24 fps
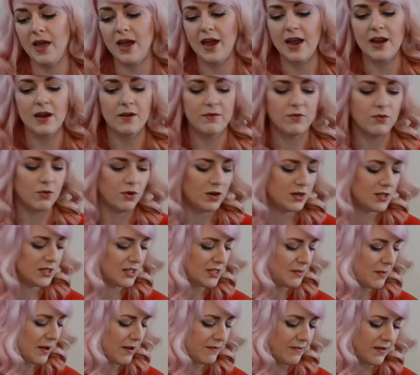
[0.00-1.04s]
and of course
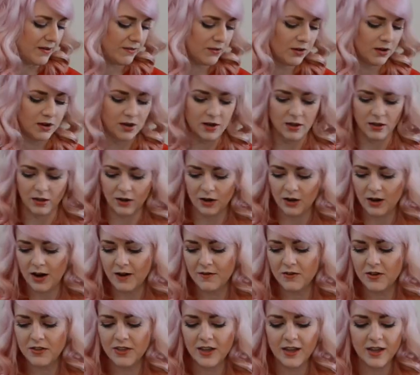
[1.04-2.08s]
it's my favorite color.
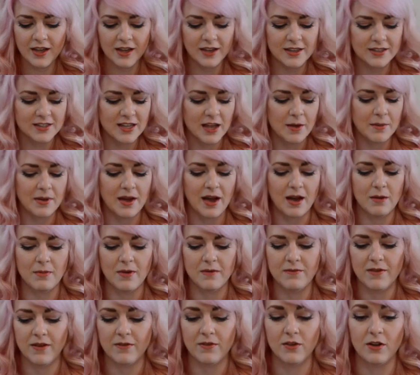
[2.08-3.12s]
Everything is coming out in my
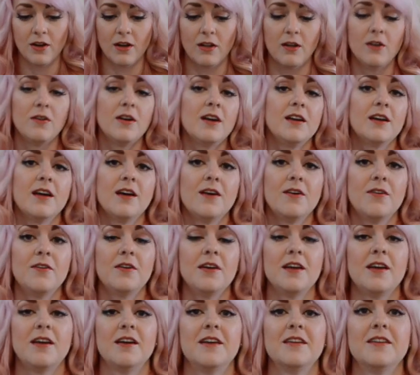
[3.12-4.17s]
favorite color right now,
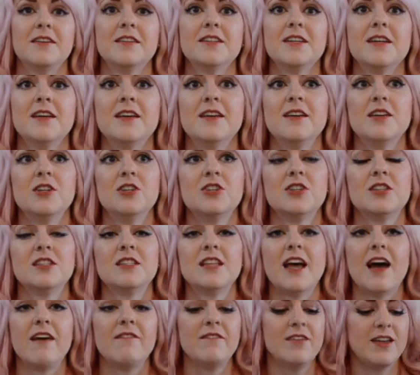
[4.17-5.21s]
and just
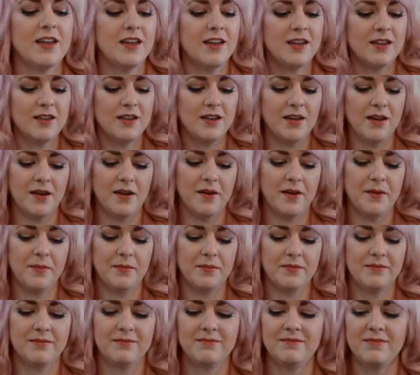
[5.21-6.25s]
having,
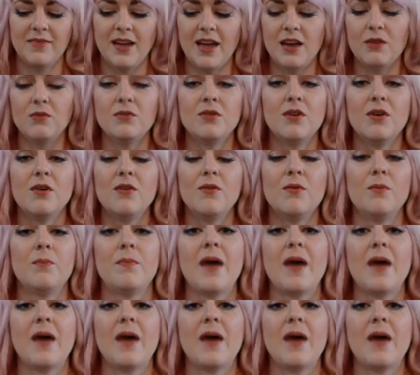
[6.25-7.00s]
I don't know,